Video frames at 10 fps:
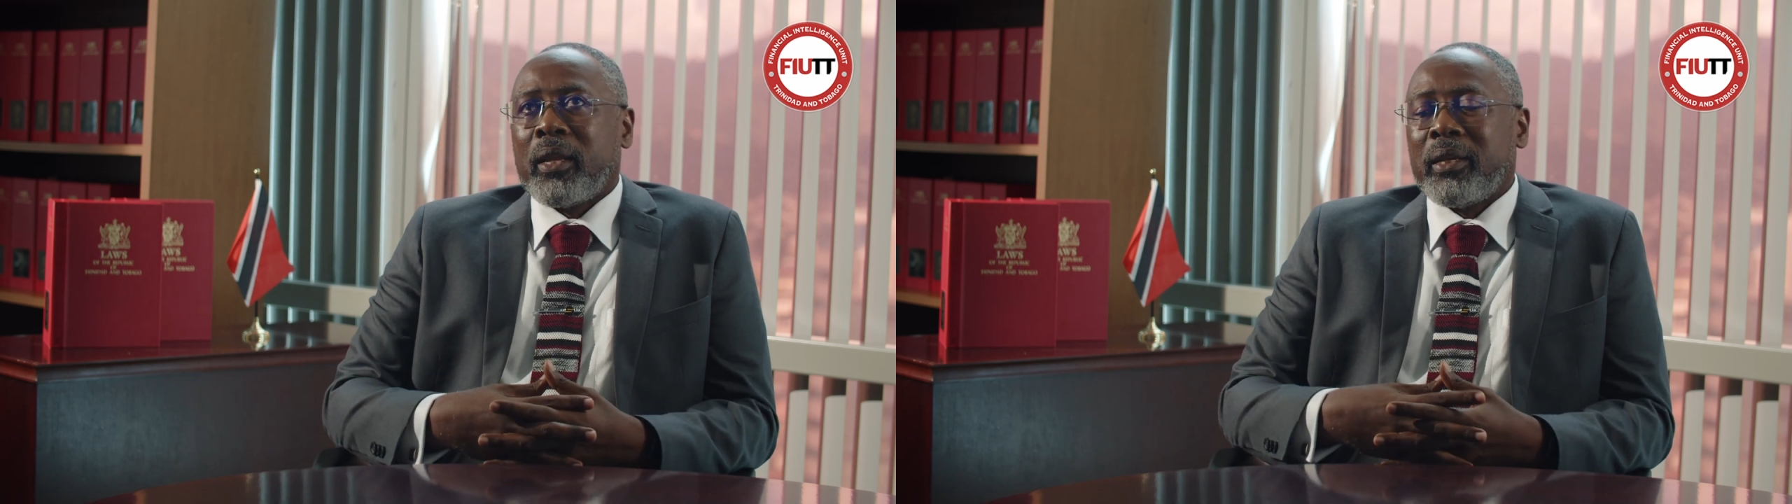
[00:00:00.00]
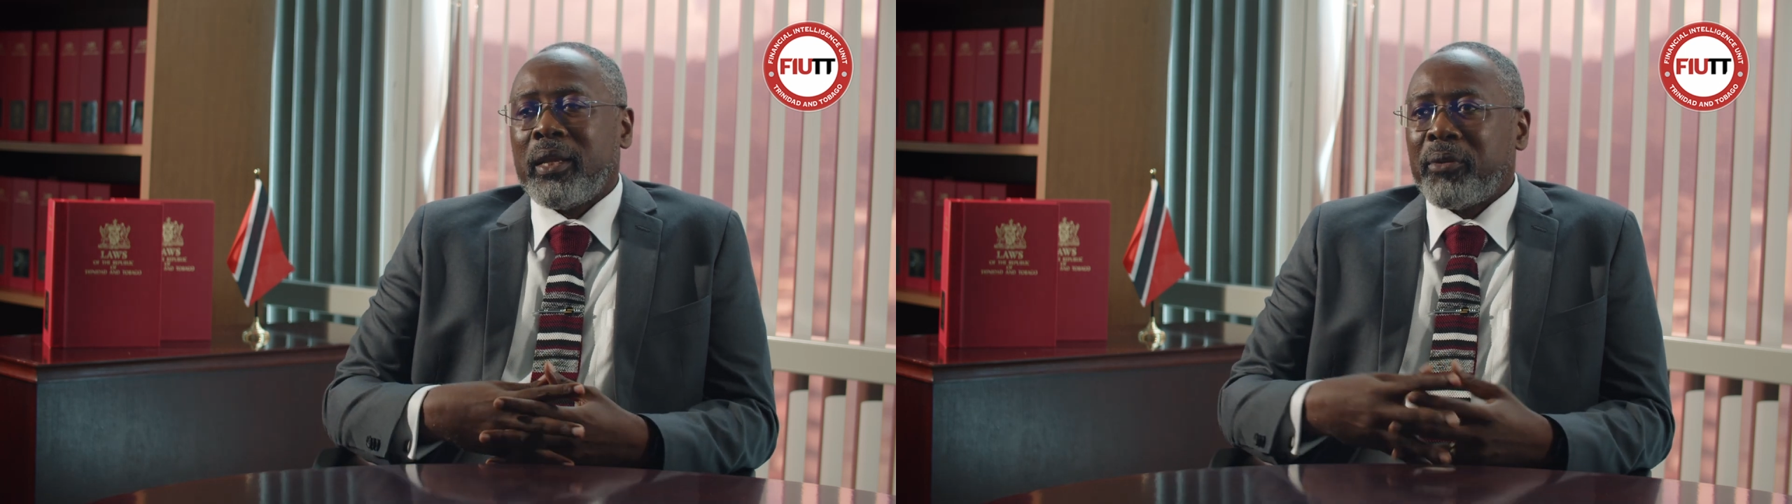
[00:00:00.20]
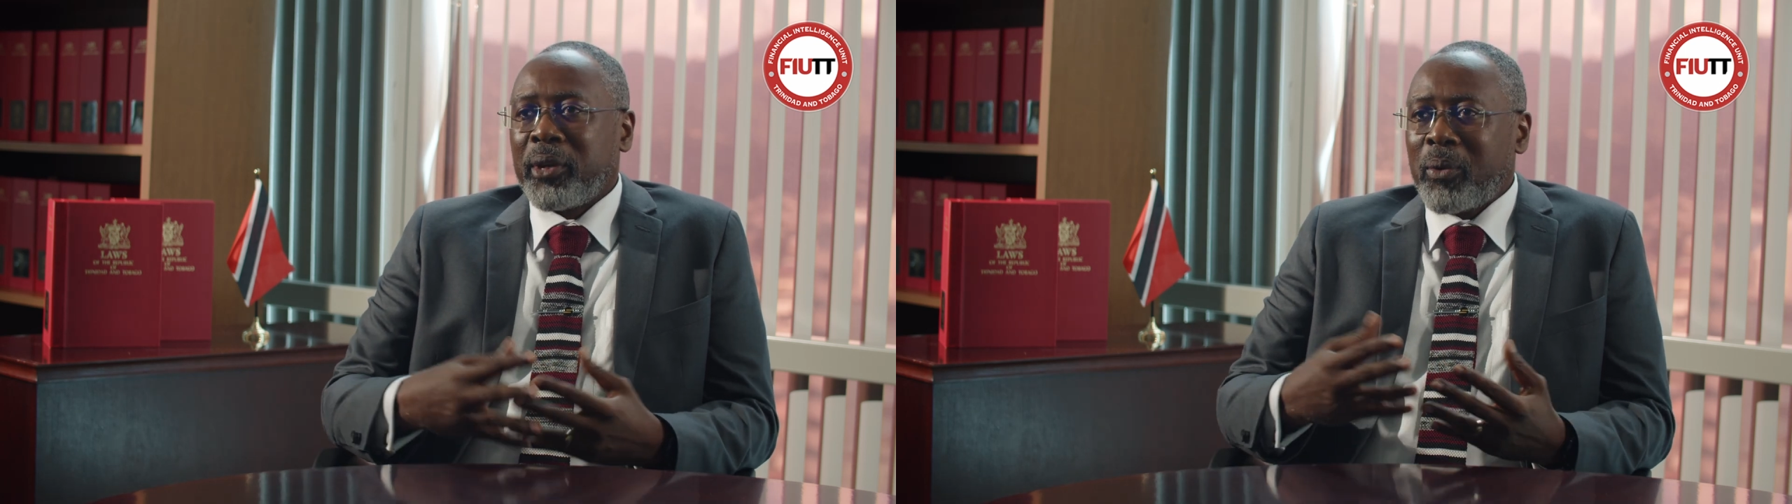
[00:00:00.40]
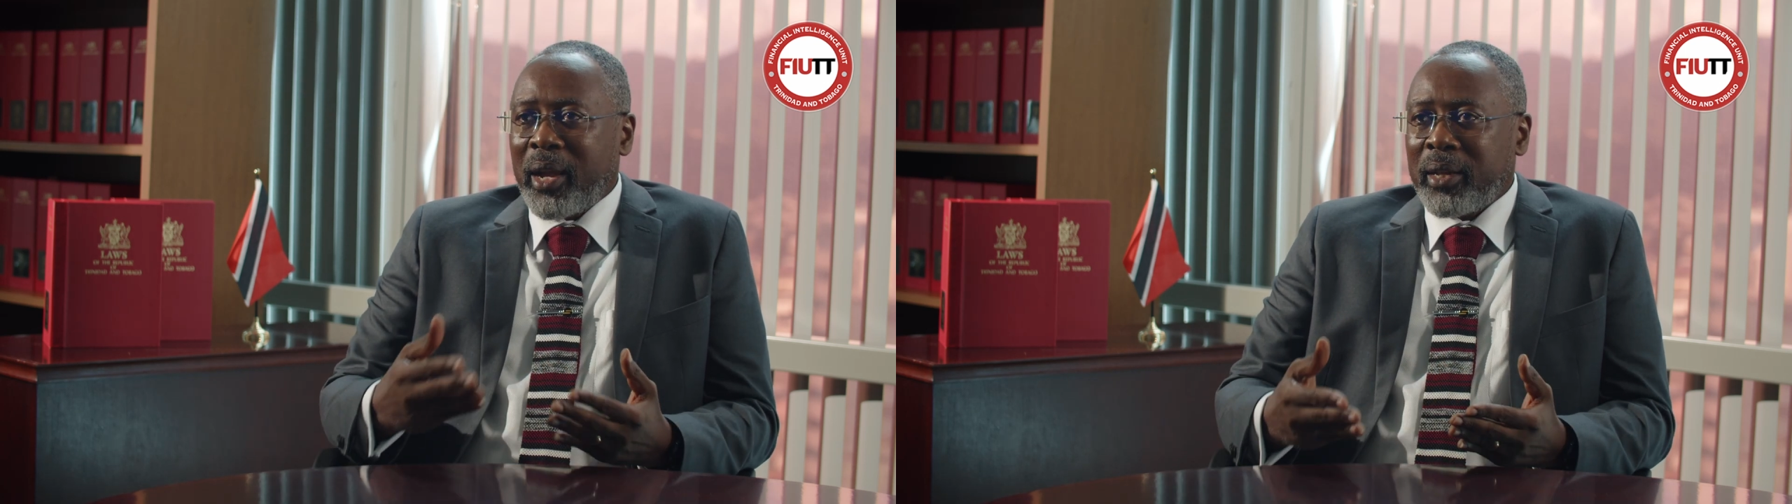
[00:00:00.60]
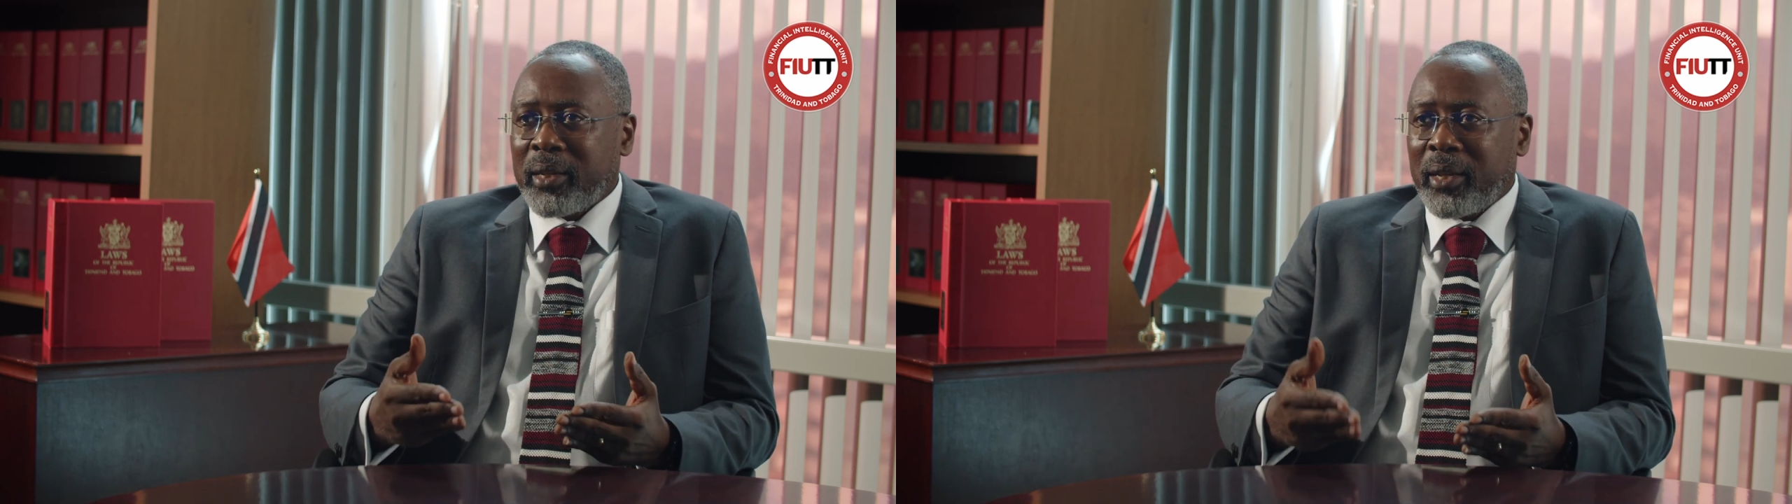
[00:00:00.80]
they are
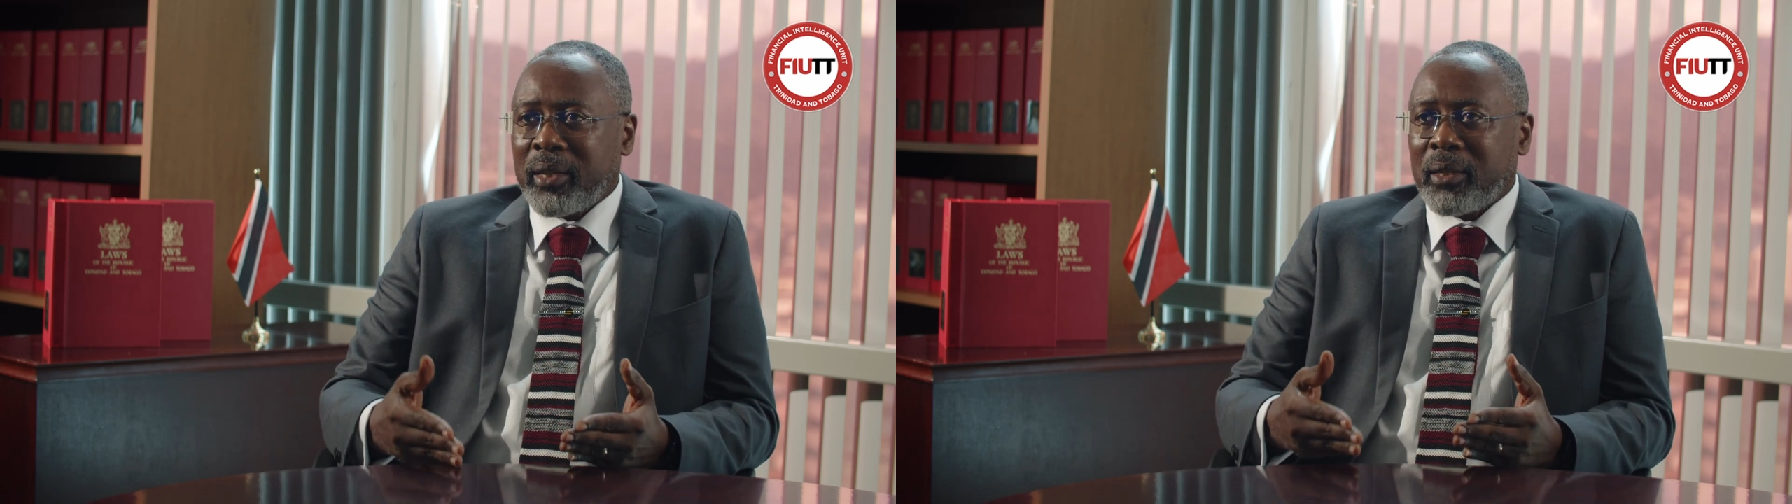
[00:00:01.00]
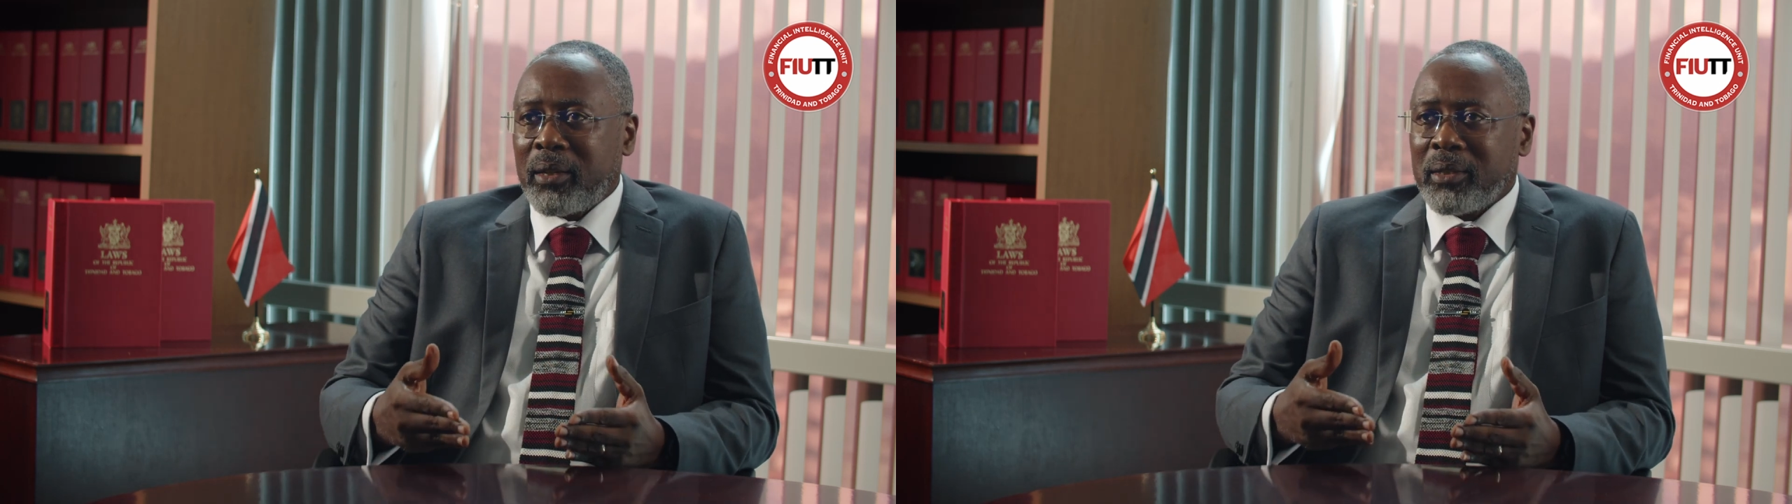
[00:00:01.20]
required again